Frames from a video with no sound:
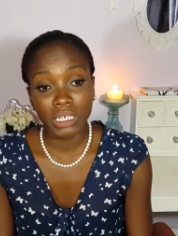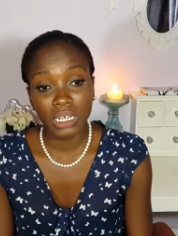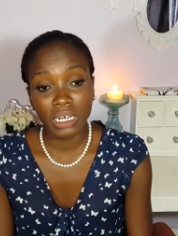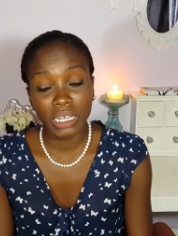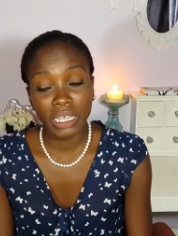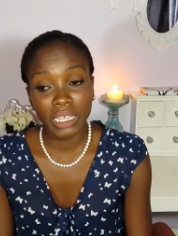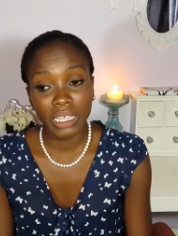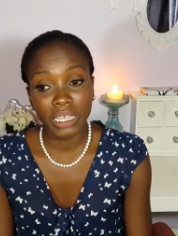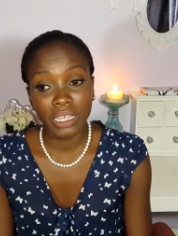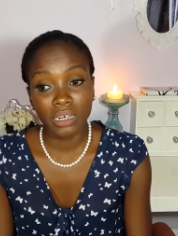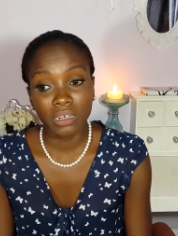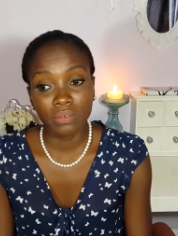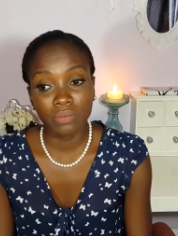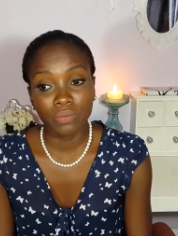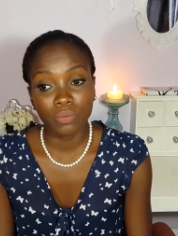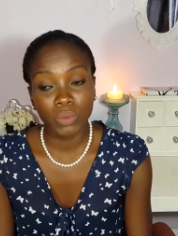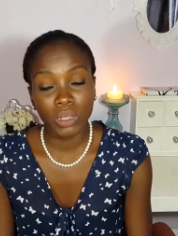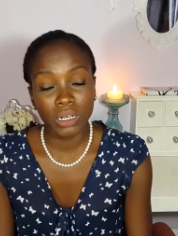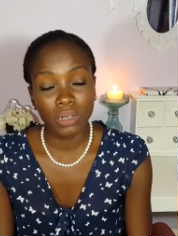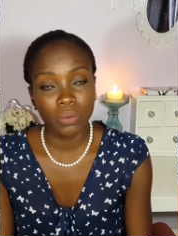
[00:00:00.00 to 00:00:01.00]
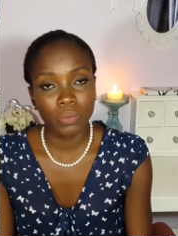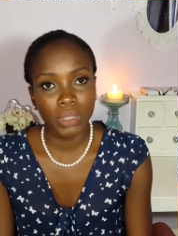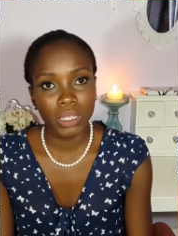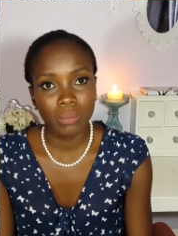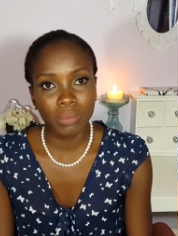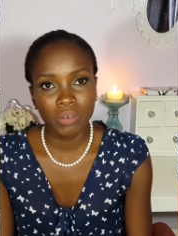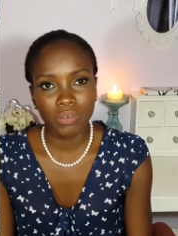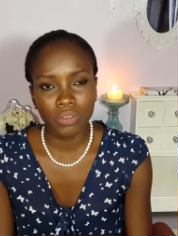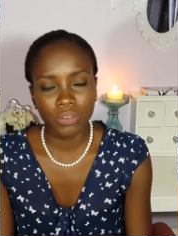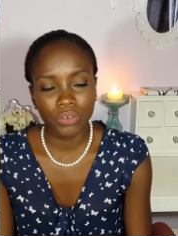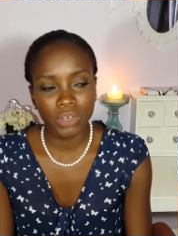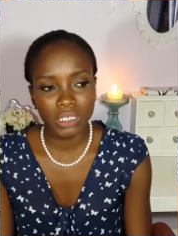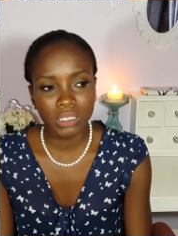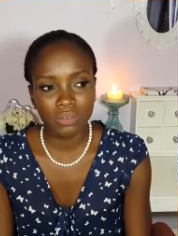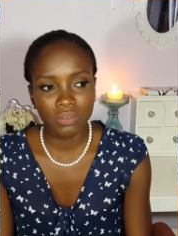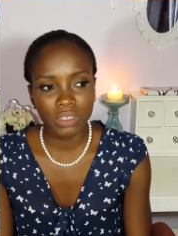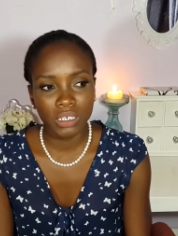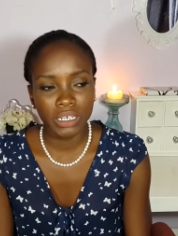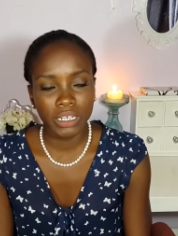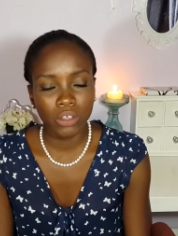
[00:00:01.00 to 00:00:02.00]
and I kind of went away, but for the rest
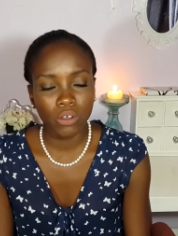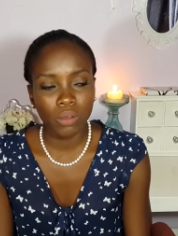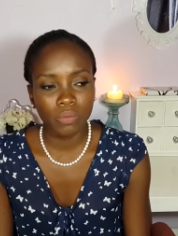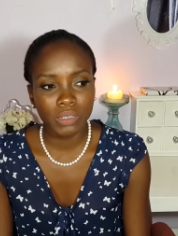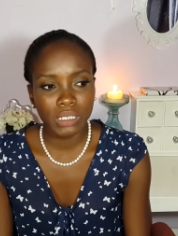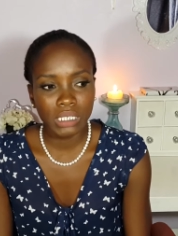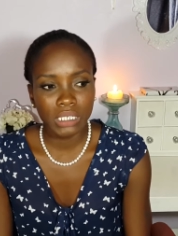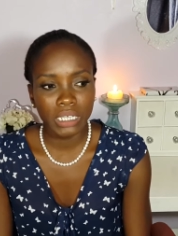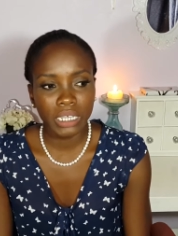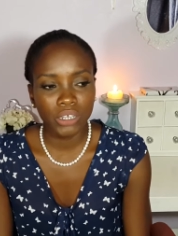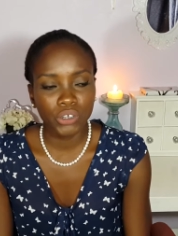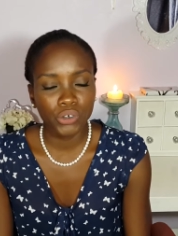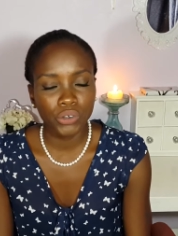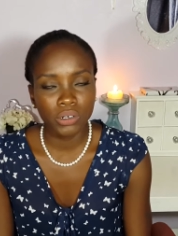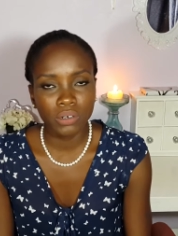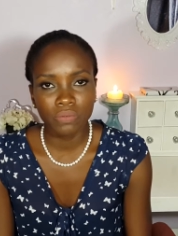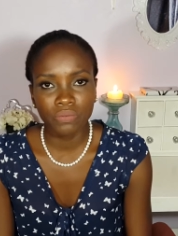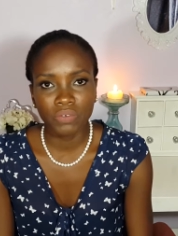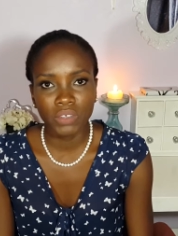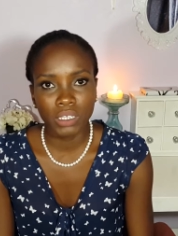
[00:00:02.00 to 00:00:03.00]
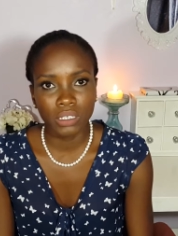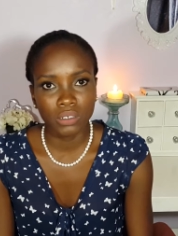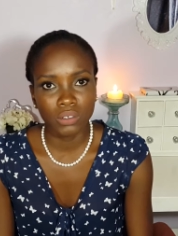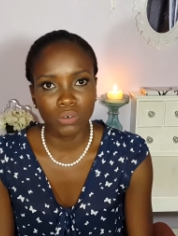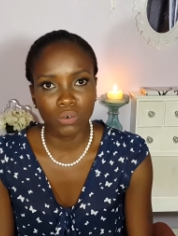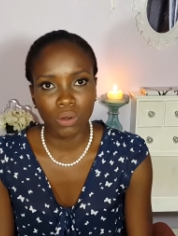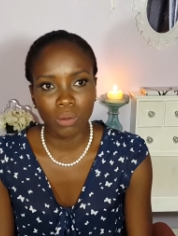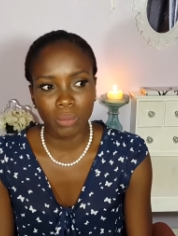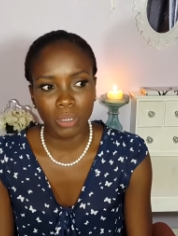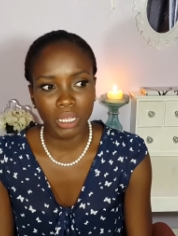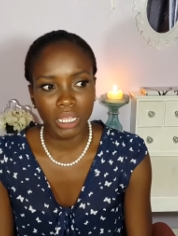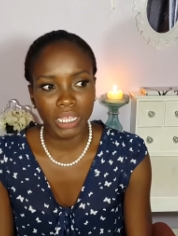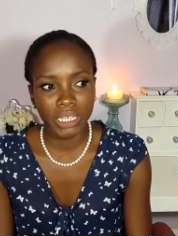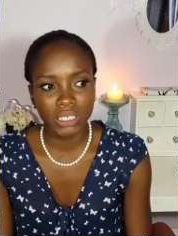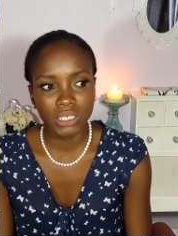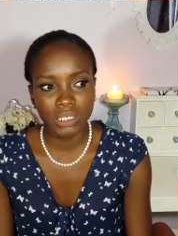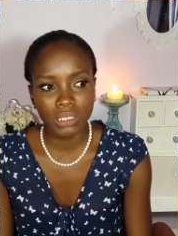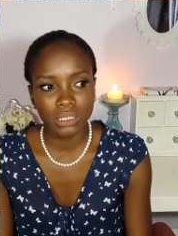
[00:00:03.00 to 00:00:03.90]
of the day, obviously, I couldn't feel normal. I